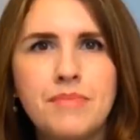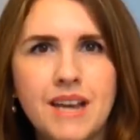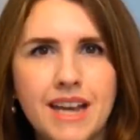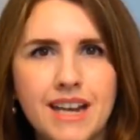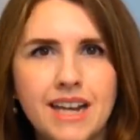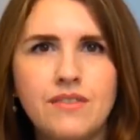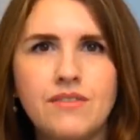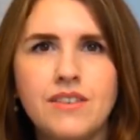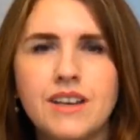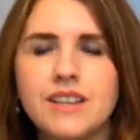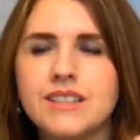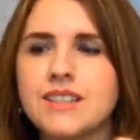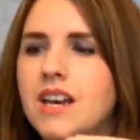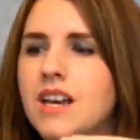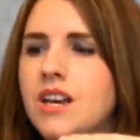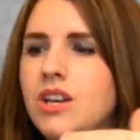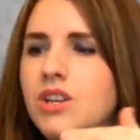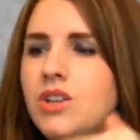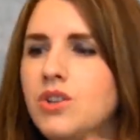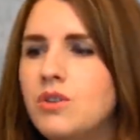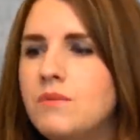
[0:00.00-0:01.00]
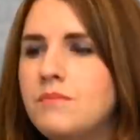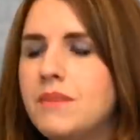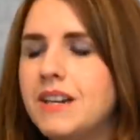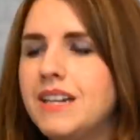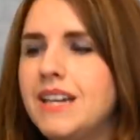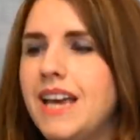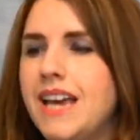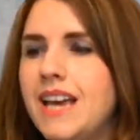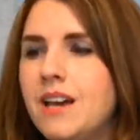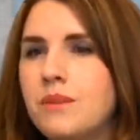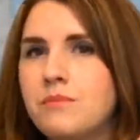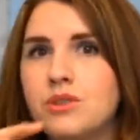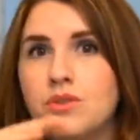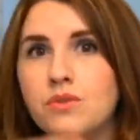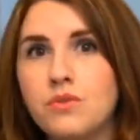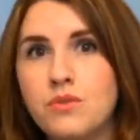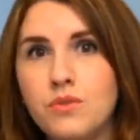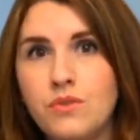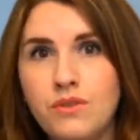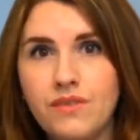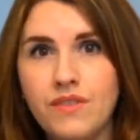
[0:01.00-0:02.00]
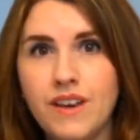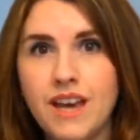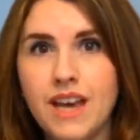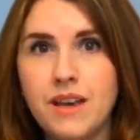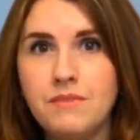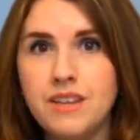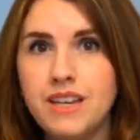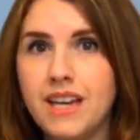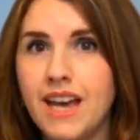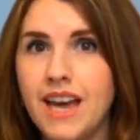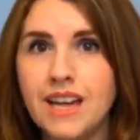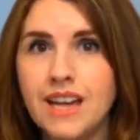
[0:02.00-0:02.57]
And if you go over to her channel right now, you'll see